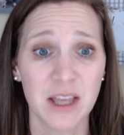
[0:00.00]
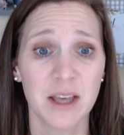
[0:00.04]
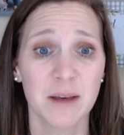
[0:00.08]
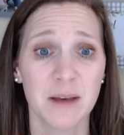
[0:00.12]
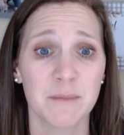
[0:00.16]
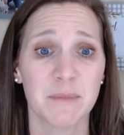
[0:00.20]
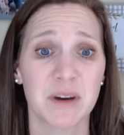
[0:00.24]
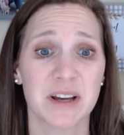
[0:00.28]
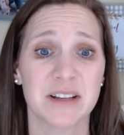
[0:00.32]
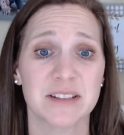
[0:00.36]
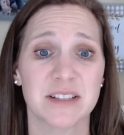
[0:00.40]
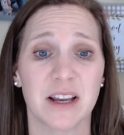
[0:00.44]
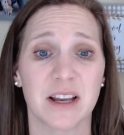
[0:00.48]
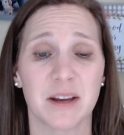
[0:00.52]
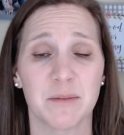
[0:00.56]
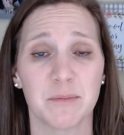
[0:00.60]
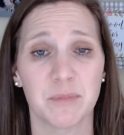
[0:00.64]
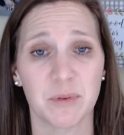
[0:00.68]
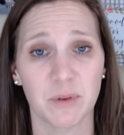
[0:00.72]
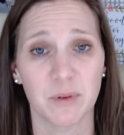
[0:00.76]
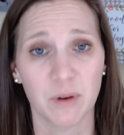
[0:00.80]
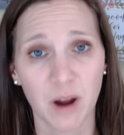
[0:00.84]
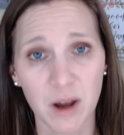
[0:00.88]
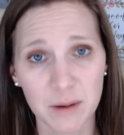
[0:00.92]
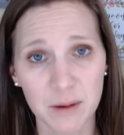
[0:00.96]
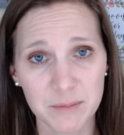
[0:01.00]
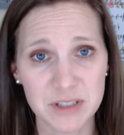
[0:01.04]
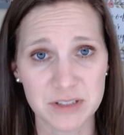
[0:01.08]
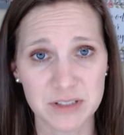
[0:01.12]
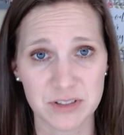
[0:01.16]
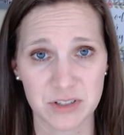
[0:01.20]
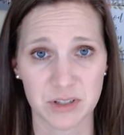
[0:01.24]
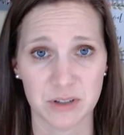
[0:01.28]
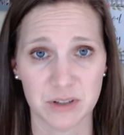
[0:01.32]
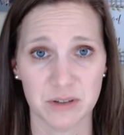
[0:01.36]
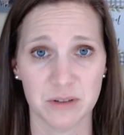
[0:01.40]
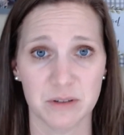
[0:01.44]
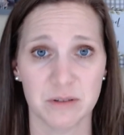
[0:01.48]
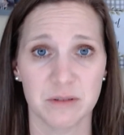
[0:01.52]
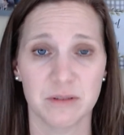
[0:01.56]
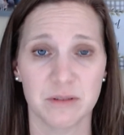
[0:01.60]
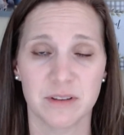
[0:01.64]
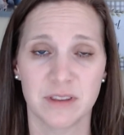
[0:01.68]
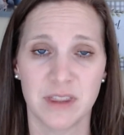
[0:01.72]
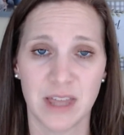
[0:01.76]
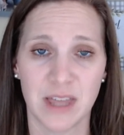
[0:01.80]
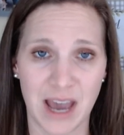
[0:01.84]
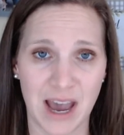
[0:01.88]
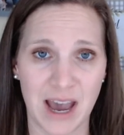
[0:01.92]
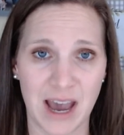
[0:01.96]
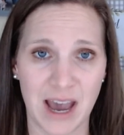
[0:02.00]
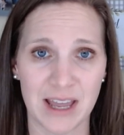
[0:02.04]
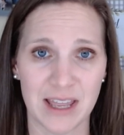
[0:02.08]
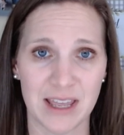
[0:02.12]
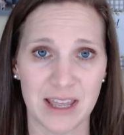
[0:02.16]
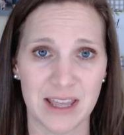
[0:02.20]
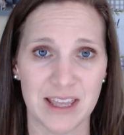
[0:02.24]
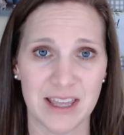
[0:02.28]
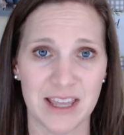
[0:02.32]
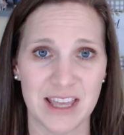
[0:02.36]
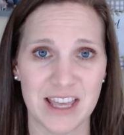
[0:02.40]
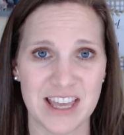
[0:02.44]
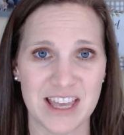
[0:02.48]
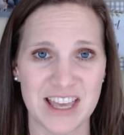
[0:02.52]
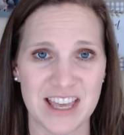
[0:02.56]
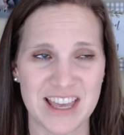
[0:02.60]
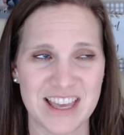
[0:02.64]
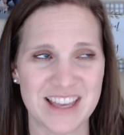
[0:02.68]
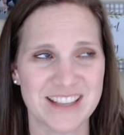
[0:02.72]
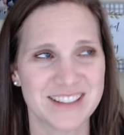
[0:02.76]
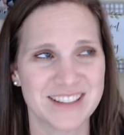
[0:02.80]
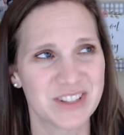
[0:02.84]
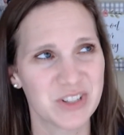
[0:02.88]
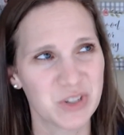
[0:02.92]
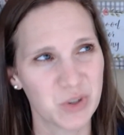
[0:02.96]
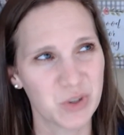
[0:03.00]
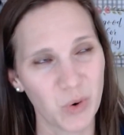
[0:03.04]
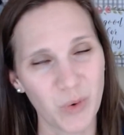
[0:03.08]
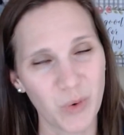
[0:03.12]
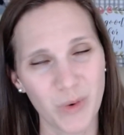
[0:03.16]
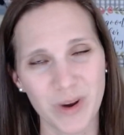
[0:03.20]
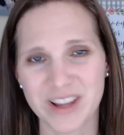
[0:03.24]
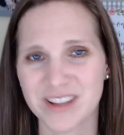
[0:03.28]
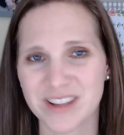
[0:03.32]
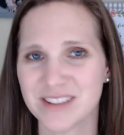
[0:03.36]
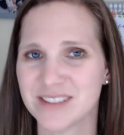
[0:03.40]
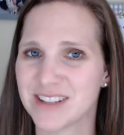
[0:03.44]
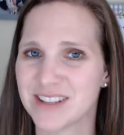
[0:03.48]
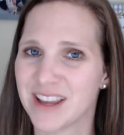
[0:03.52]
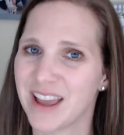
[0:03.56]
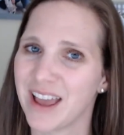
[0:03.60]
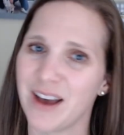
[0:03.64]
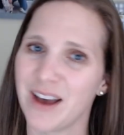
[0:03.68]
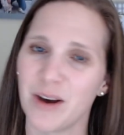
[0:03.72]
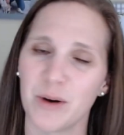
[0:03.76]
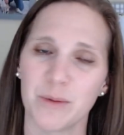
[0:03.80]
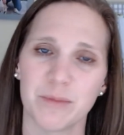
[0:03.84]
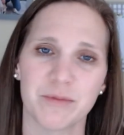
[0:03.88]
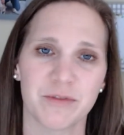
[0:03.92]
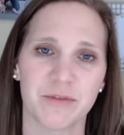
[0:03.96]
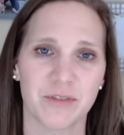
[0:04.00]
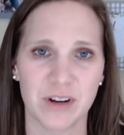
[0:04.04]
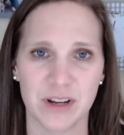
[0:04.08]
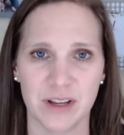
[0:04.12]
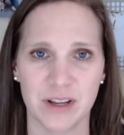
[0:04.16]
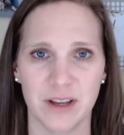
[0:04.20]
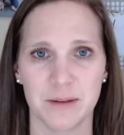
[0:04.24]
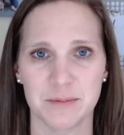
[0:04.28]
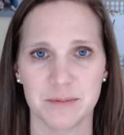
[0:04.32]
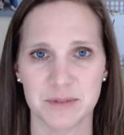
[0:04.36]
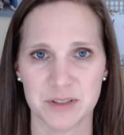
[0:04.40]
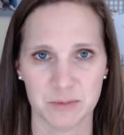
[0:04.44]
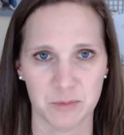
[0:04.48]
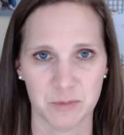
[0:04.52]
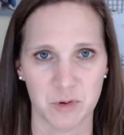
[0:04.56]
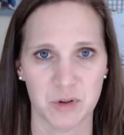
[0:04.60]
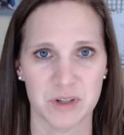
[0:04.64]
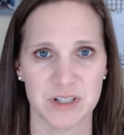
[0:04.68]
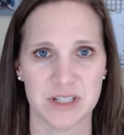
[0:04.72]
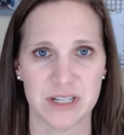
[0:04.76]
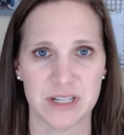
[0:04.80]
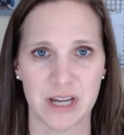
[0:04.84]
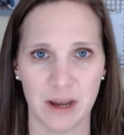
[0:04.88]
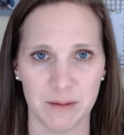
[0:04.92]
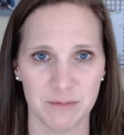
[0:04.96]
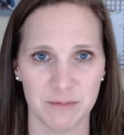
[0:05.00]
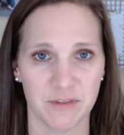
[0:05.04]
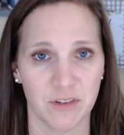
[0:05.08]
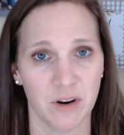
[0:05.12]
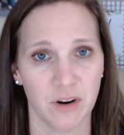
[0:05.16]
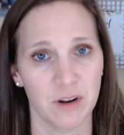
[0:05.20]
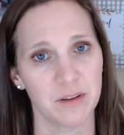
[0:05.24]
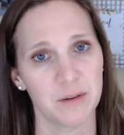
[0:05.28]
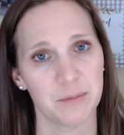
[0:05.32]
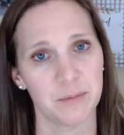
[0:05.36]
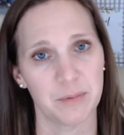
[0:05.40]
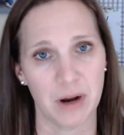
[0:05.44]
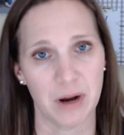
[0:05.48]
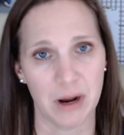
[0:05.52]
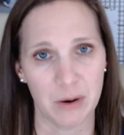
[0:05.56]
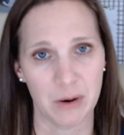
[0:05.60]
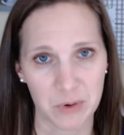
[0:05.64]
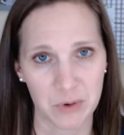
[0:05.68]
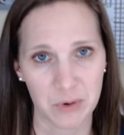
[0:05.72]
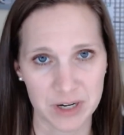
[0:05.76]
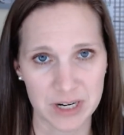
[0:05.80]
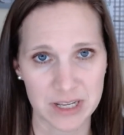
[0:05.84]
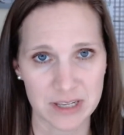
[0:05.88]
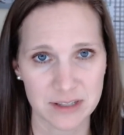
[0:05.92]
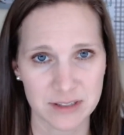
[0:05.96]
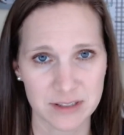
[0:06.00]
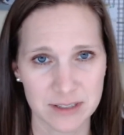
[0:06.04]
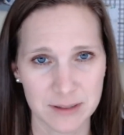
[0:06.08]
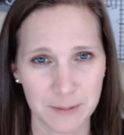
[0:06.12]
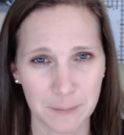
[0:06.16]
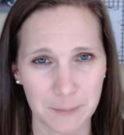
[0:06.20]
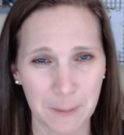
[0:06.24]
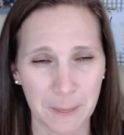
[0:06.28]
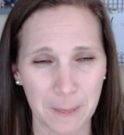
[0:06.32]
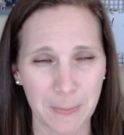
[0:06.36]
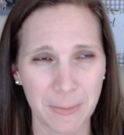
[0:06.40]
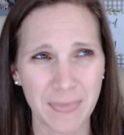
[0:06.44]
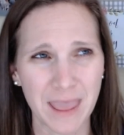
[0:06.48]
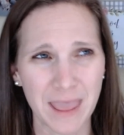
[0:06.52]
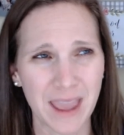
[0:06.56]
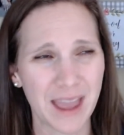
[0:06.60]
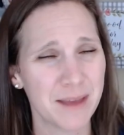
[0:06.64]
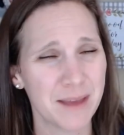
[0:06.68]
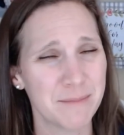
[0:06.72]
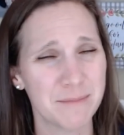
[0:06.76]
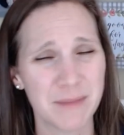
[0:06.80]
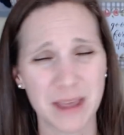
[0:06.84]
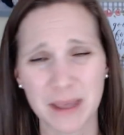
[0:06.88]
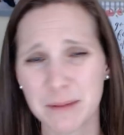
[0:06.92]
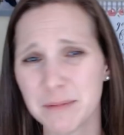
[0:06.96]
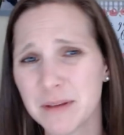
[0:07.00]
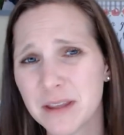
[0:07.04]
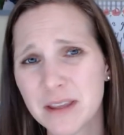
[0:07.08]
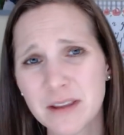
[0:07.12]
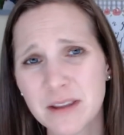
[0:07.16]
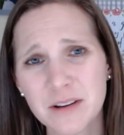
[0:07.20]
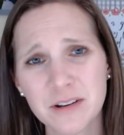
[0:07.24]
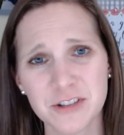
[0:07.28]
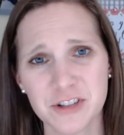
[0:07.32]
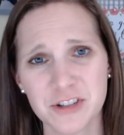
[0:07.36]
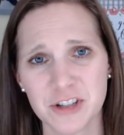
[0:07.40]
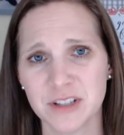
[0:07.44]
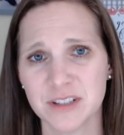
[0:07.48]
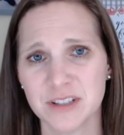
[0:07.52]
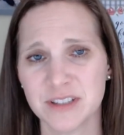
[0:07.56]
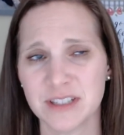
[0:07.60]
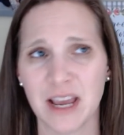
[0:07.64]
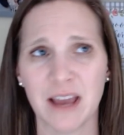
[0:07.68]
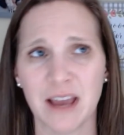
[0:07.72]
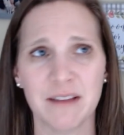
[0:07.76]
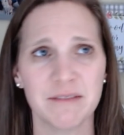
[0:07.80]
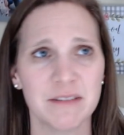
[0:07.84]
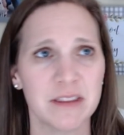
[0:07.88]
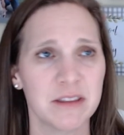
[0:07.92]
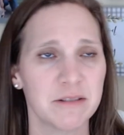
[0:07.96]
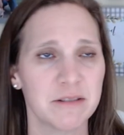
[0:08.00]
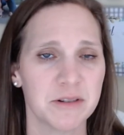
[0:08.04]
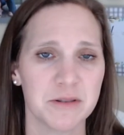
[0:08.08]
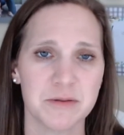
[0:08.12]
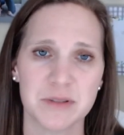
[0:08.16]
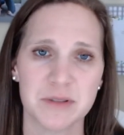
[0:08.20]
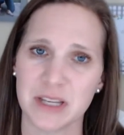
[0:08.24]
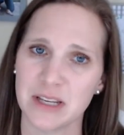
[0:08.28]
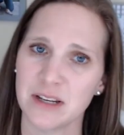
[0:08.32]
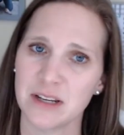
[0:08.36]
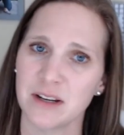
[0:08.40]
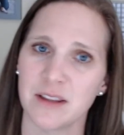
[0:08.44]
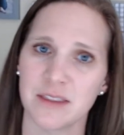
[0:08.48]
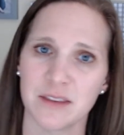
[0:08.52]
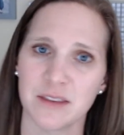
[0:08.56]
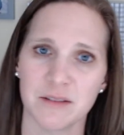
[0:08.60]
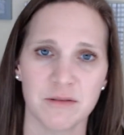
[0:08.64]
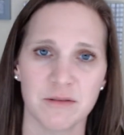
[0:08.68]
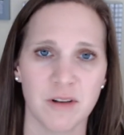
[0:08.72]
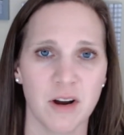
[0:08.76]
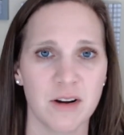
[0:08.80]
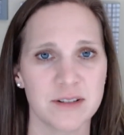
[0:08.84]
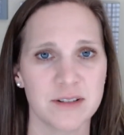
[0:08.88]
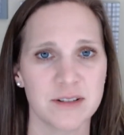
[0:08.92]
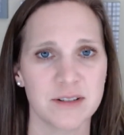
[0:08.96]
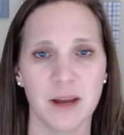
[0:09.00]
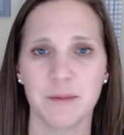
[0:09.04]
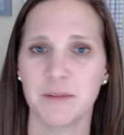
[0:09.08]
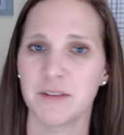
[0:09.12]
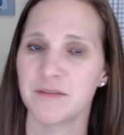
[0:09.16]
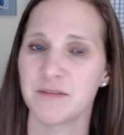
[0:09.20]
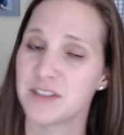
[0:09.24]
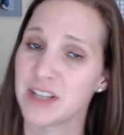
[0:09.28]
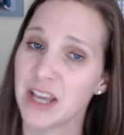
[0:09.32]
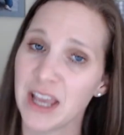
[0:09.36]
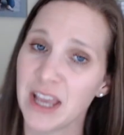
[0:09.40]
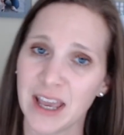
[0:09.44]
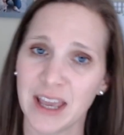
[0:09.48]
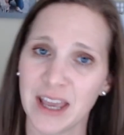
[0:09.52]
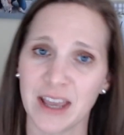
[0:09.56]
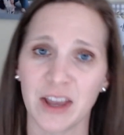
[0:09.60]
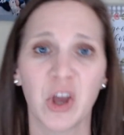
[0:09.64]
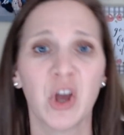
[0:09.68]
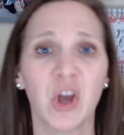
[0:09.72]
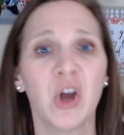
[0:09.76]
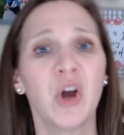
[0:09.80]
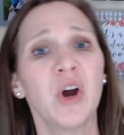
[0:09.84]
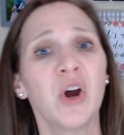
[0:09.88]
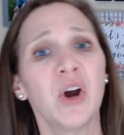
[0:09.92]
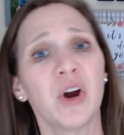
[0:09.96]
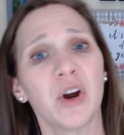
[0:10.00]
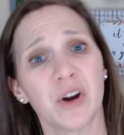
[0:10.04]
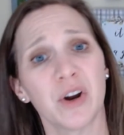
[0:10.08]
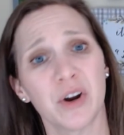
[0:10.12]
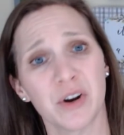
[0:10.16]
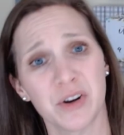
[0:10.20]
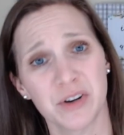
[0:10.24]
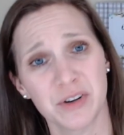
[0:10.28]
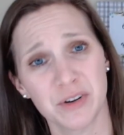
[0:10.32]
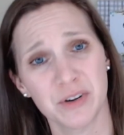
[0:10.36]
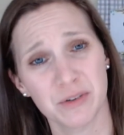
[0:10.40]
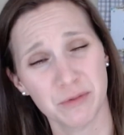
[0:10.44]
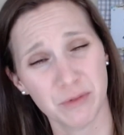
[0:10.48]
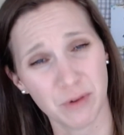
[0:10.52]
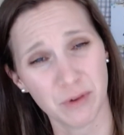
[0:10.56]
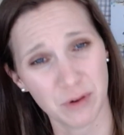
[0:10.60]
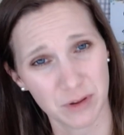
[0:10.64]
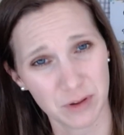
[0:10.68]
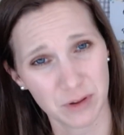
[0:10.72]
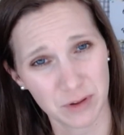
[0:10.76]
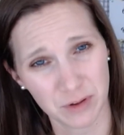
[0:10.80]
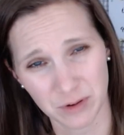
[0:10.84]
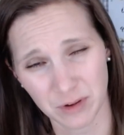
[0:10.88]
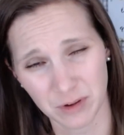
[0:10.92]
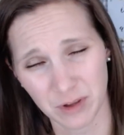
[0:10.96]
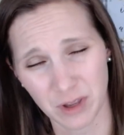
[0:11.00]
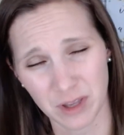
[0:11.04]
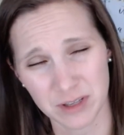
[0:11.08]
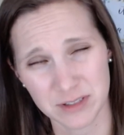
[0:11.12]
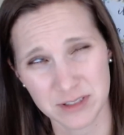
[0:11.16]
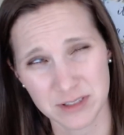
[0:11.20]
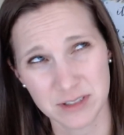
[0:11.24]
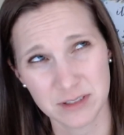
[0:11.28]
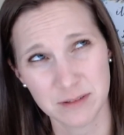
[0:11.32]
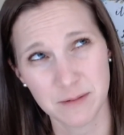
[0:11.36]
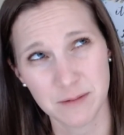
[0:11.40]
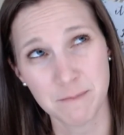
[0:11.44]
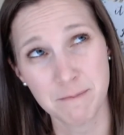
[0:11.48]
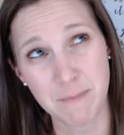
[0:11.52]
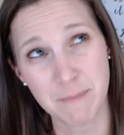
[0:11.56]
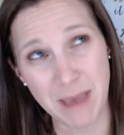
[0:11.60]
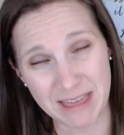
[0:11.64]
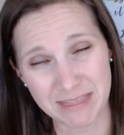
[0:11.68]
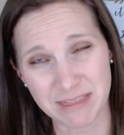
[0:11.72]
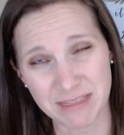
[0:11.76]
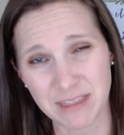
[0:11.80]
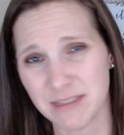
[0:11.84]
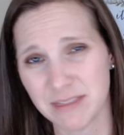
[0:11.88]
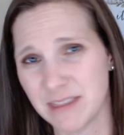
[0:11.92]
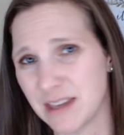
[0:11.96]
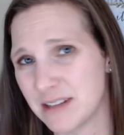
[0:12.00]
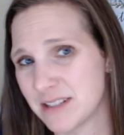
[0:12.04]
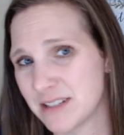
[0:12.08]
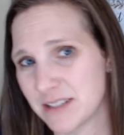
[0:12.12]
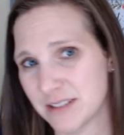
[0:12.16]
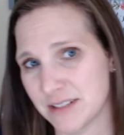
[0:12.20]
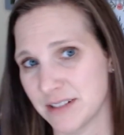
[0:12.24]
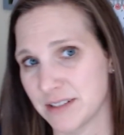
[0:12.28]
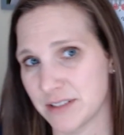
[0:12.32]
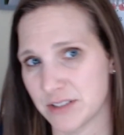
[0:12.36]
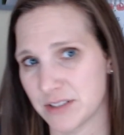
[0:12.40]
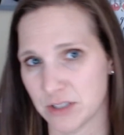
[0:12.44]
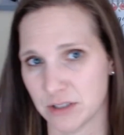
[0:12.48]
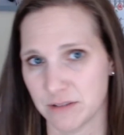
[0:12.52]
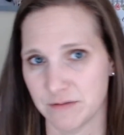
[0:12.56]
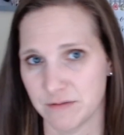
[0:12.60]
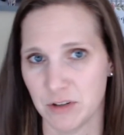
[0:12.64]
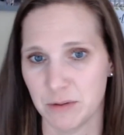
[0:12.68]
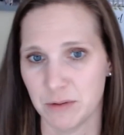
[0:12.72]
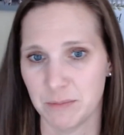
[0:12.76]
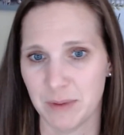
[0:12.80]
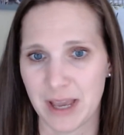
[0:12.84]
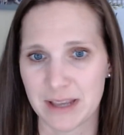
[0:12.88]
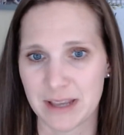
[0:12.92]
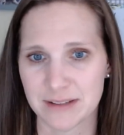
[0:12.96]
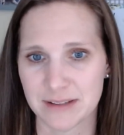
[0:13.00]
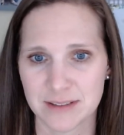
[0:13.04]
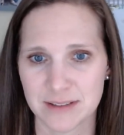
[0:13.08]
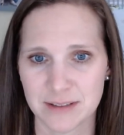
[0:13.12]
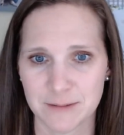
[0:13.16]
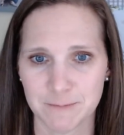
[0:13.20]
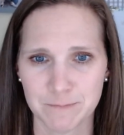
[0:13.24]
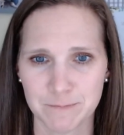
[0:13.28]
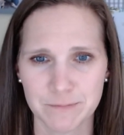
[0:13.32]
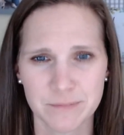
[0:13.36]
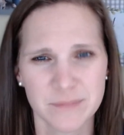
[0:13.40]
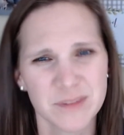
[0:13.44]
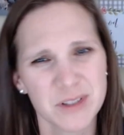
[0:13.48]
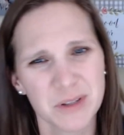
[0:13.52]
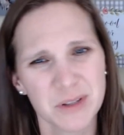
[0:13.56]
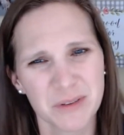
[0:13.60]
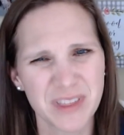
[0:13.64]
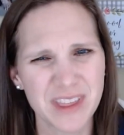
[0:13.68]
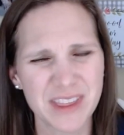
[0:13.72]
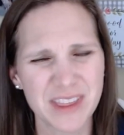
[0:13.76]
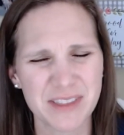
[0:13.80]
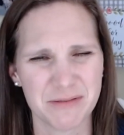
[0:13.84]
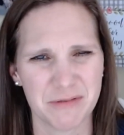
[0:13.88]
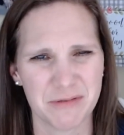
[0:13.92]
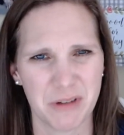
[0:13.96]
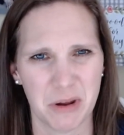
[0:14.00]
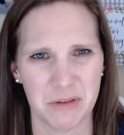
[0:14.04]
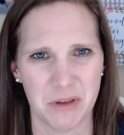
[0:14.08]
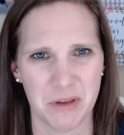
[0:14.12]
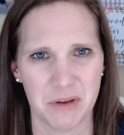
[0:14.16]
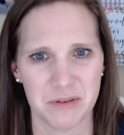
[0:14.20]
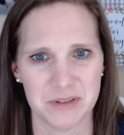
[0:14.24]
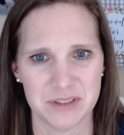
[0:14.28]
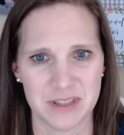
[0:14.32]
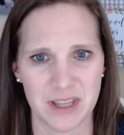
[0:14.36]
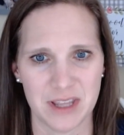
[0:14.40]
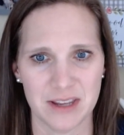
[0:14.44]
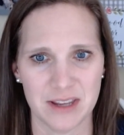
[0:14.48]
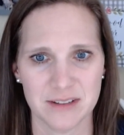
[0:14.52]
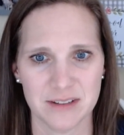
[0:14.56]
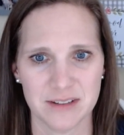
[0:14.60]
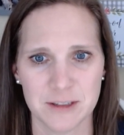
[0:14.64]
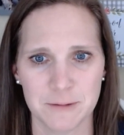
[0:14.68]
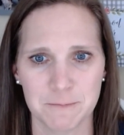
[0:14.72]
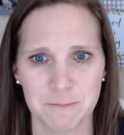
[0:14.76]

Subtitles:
because I can promise you that it's going to help free up some more time for other priorities. And maybe you're just having the routine at the wrong time of day, or you're a method that doesn't serve you best. So think through those things.